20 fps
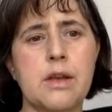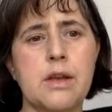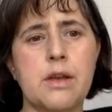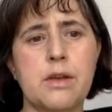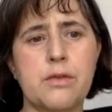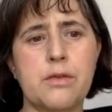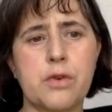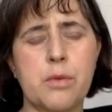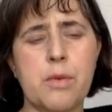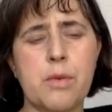
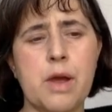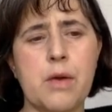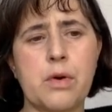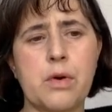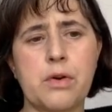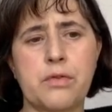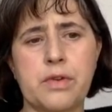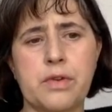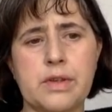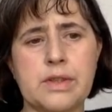uh, from
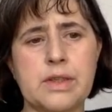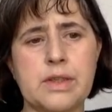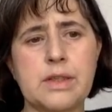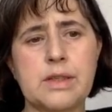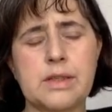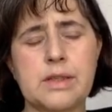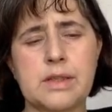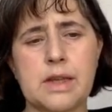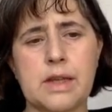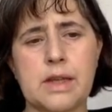our
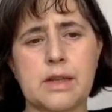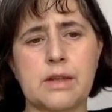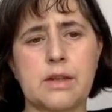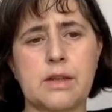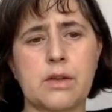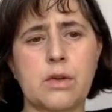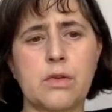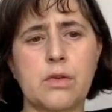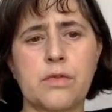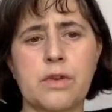visits
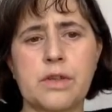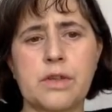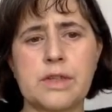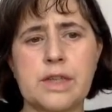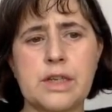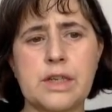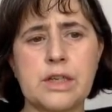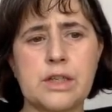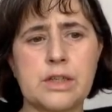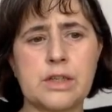and
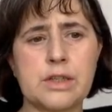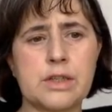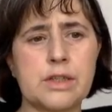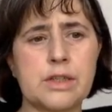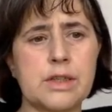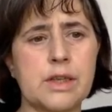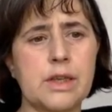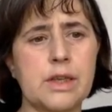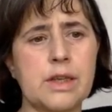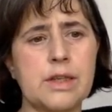
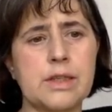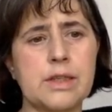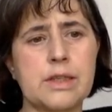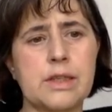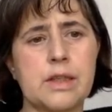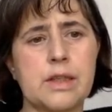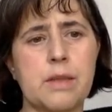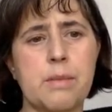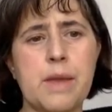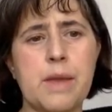conversations is
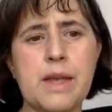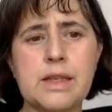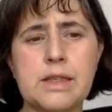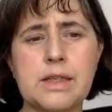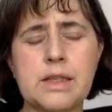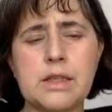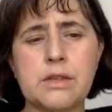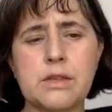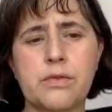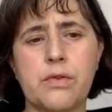the
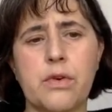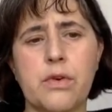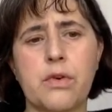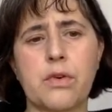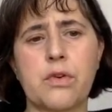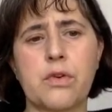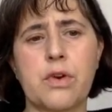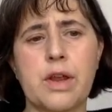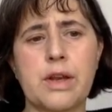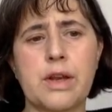basis
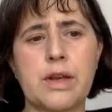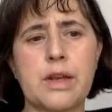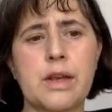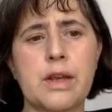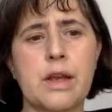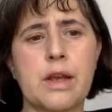for creating